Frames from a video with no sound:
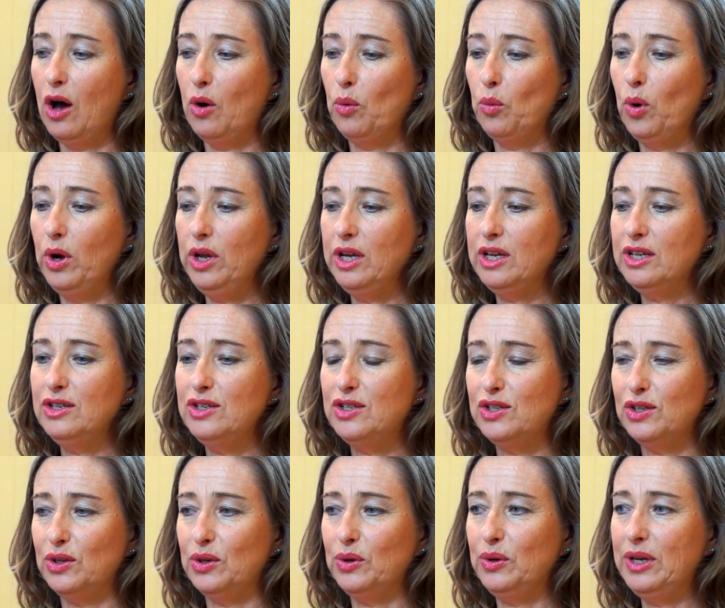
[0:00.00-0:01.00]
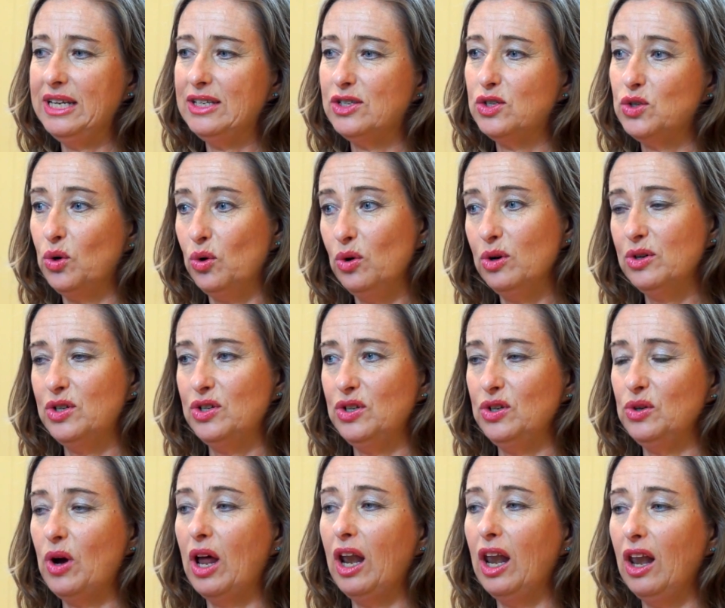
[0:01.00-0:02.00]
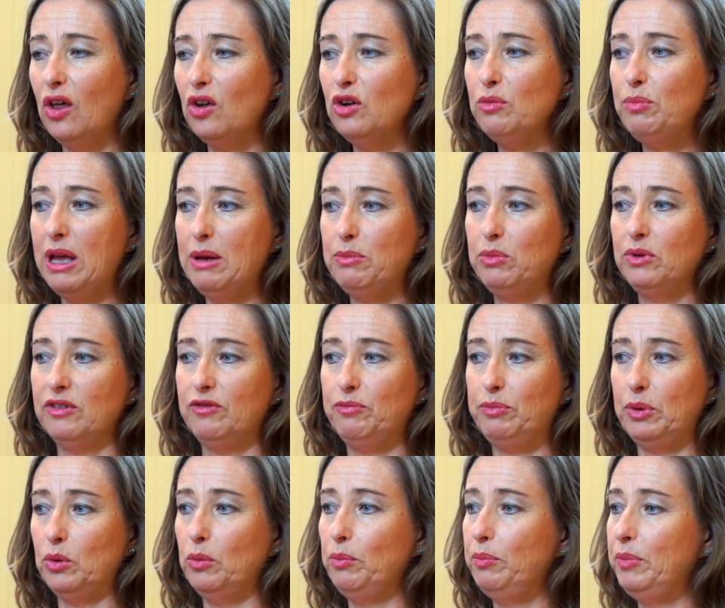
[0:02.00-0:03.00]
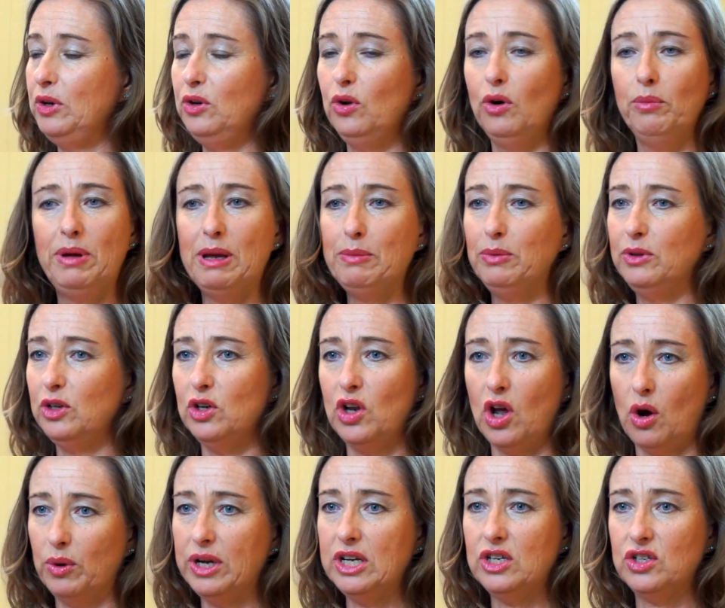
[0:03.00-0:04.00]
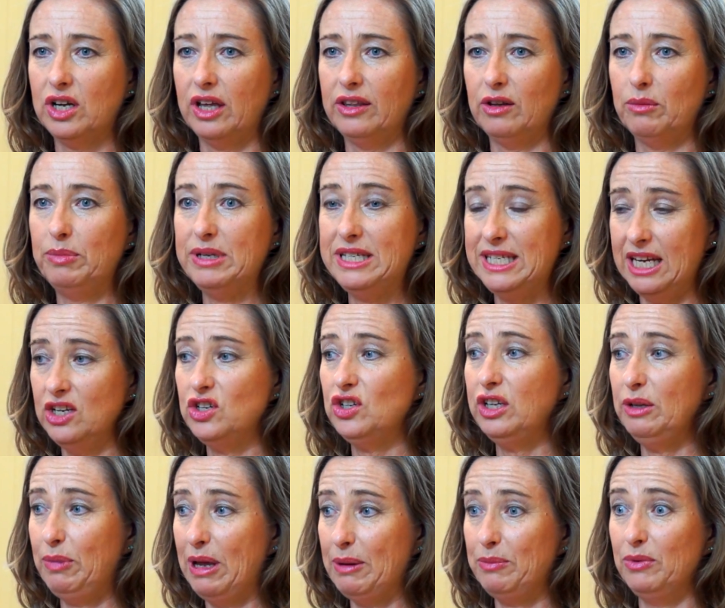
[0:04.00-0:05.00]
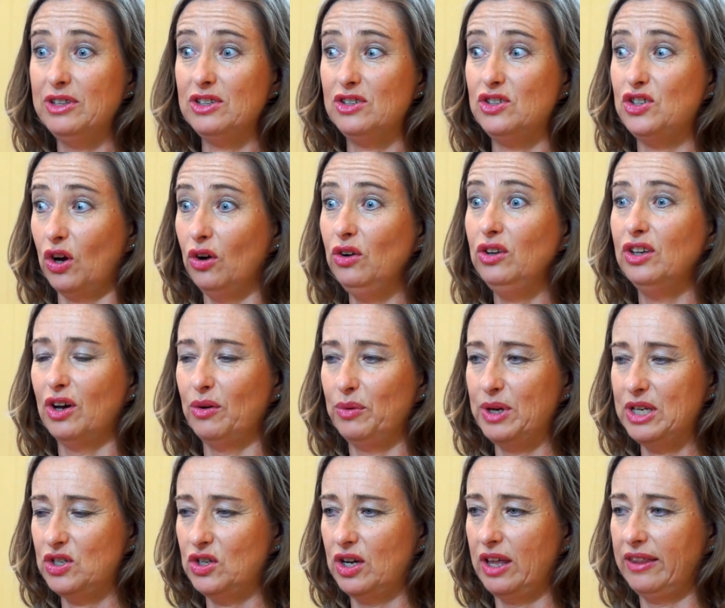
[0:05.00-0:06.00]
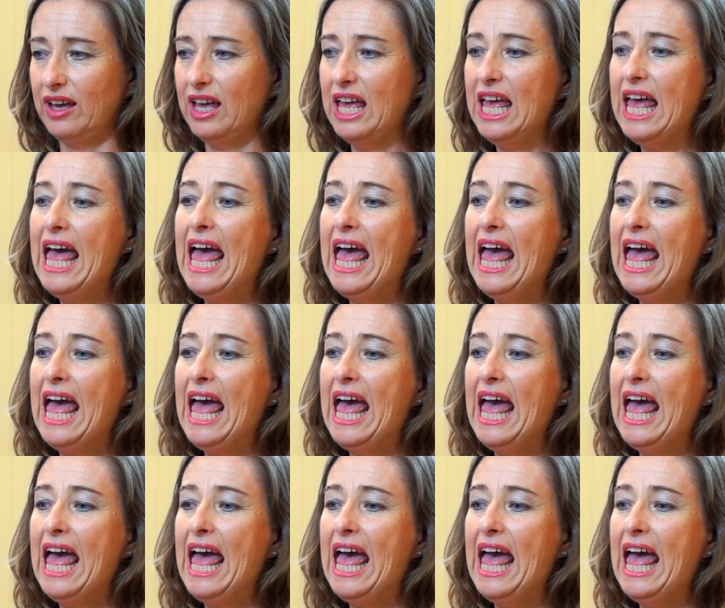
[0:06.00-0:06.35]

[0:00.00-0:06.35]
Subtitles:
What you can do is talk to a lot of people that have built, but not people that know each other, potentially people that don't know each other,